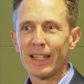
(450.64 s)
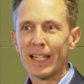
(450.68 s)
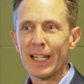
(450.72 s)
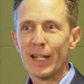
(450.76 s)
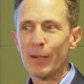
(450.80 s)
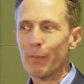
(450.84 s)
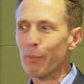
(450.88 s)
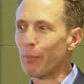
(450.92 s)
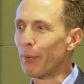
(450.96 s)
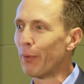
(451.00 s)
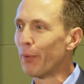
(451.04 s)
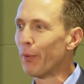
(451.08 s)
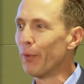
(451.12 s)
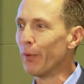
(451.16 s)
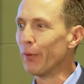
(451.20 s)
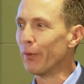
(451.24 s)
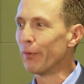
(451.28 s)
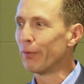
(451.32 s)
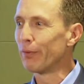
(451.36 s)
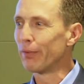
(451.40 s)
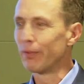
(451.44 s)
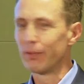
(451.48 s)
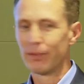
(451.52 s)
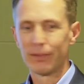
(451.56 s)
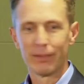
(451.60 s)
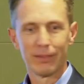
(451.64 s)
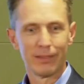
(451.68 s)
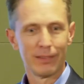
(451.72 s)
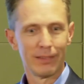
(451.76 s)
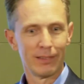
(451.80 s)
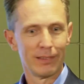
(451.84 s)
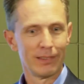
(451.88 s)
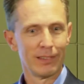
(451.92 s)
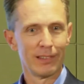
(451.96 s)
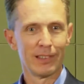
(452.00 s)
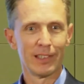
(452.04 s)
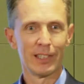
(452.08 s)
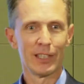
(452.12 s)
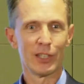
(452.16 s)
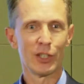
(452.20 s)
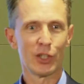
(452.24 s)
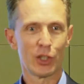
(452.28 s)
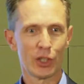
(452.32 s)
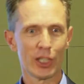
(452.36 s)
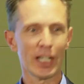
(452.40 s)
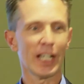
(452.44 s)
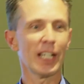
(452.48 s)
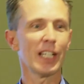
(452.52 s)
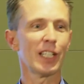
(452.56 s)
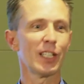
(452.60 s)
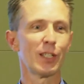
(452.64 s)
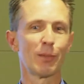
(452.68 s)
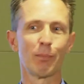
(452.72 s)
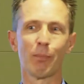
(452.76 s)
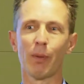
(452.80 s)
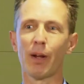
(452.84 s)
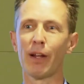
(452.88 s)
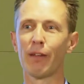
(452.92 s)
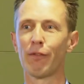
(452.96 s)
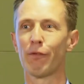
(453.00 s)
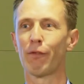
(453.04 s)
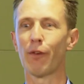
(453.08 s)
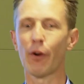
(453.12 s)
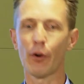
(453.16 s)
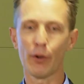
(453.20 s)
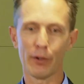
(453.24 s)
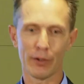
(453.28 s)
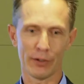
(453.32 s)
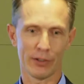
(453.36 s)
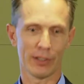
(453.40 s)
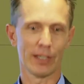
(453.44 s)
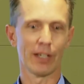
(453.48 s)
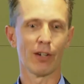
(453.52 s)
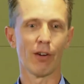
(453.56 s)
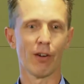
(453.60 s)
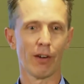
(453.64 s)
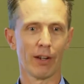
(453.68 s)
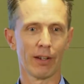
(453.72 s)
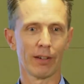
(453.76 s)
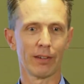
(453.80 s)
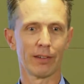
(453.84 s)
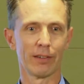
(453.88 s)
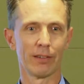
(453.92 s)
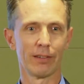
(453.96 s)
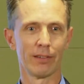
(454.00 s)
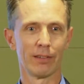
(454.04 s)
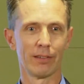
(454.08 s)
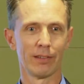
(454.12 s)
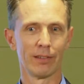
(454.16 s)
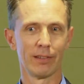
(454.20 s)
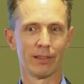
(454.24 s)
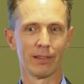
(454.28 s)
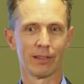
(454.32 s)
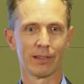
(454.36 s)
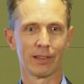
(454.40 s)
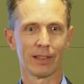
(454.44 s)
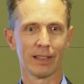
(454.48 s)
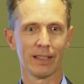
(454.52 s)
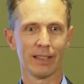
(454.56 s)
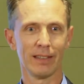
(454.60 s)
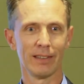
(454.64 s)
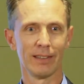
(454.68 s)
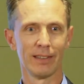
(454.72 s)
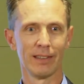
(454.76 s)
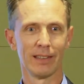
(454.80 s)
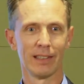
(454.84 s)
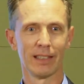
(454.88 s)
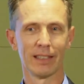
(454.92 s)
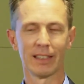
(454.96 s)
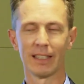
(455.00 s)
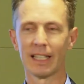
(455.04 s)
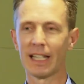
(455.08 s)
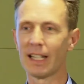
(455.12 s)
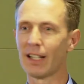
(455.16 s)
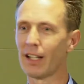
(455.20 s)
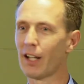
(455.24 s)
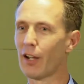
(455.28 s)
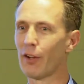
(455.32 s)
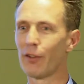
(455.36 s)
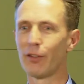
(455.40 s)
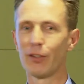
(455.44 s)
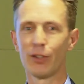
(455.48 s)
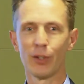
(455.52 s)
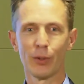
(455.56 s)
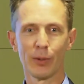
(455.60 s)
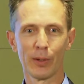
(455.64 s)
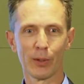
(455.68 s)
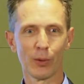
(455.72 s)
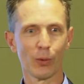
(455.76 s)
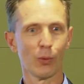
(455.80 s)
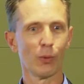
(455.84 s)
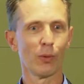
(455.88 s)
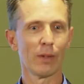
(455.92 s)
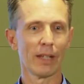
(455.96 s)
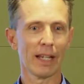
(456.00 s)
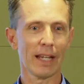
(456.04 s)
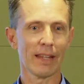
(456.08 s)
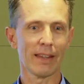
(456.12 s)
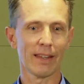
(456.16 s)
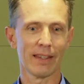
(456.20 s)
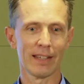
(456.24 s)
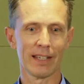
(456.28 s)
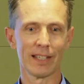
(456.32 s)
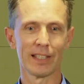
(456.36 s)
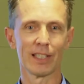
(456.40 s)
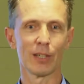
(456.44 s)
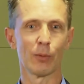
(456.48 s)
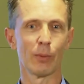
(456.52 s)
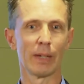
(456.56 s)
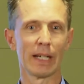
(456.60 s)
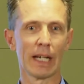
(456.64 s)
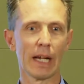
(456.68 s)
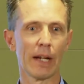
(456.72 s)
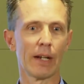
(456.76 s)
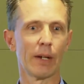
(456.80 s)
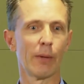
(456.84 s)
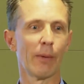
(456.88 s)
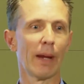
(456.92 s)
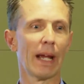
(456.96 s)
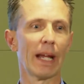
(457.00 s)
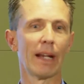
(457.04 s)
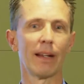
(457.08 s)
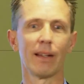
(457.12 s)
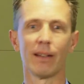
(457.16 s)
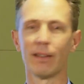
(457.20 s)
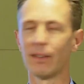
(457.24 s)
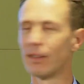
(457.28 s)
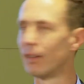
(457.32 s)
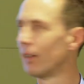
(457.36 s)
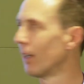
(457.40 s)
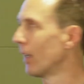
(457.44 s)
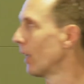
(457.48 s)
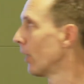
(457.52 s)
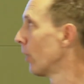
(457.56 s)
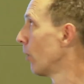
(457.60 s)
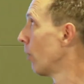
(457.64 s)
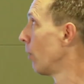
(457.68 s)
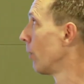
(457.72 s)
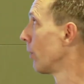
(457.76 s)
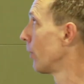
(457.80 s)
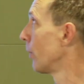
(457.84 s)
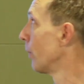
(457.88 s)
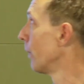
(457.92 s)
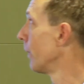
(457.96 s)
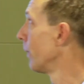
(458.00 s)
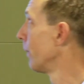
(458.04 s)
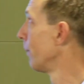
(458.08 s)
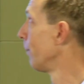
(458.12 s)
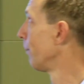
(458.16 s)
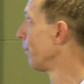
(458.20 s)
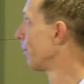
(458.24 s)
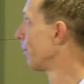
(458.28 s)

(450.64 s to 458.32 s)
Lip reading: improve just by focusing on it, okay? Let alone doing all the other things that we're going to add along to it.